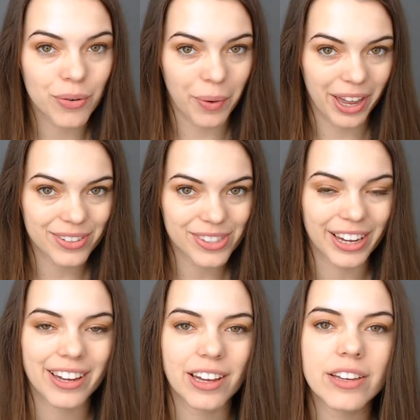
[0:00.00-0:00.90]
ways,
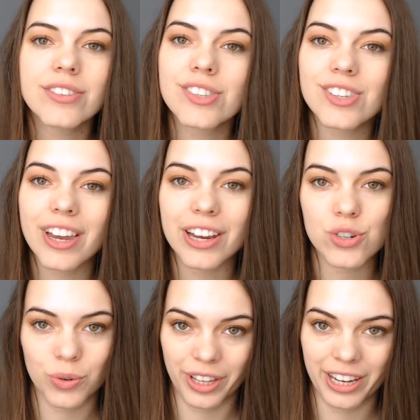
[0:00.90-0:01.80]
like
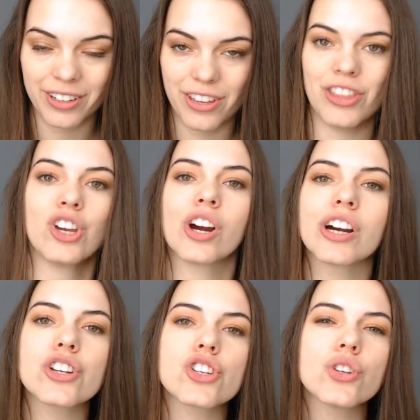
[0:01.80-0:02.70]
scheduling, the
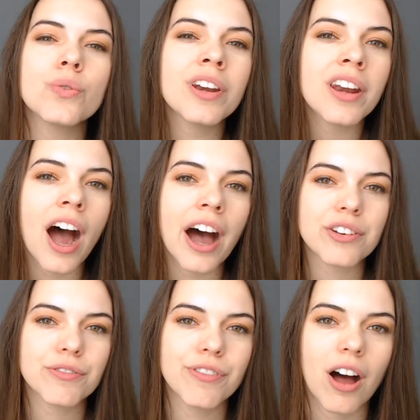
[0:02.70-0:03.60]
urge to not
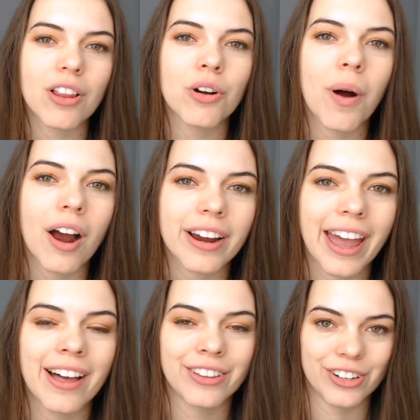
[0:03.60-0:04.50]
follow our
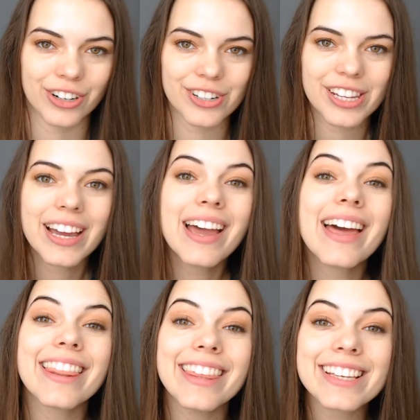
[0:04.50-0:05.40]
calendars.
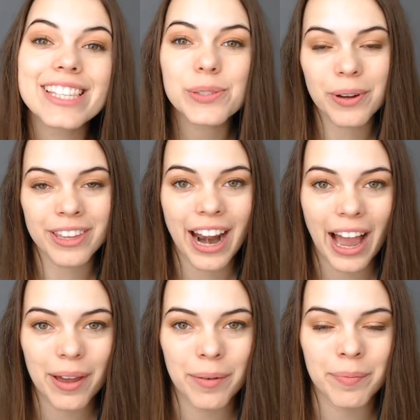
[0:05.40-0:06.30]
This is one that
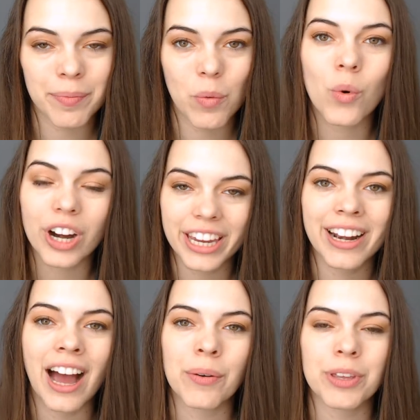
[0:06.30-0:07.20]
I'm working
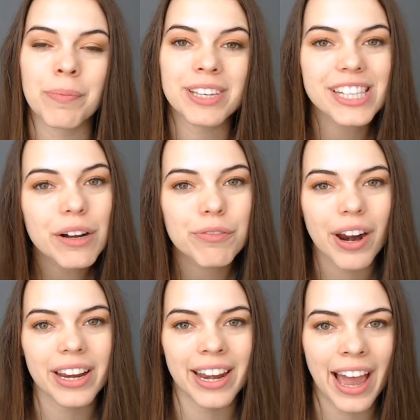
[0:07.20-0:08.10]
on with myself
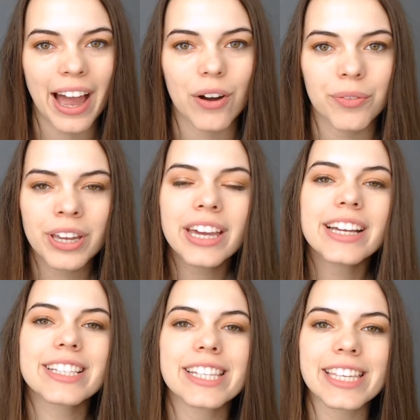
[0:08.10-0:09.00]
right now.
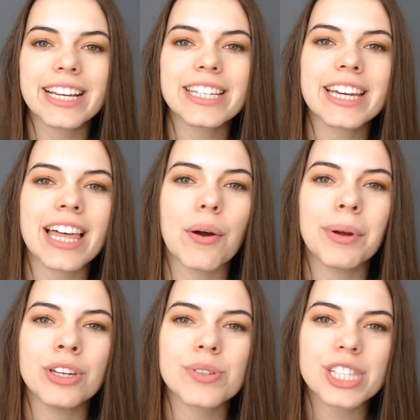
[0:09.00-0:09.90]
It's this idea that
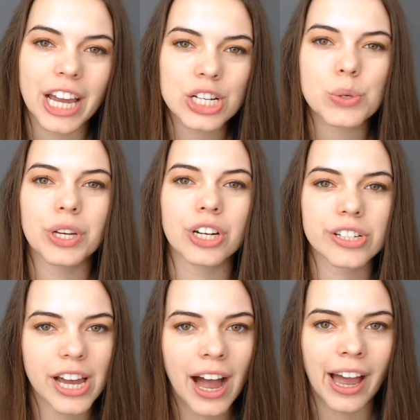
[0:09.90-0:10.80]
when you schedule your
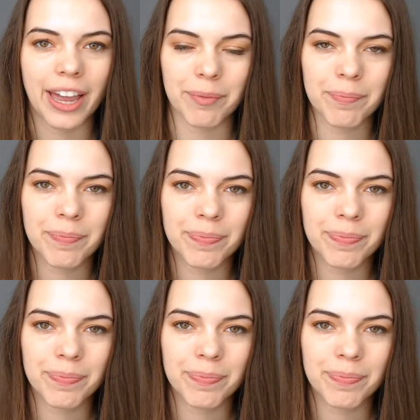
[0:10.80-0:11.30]
time,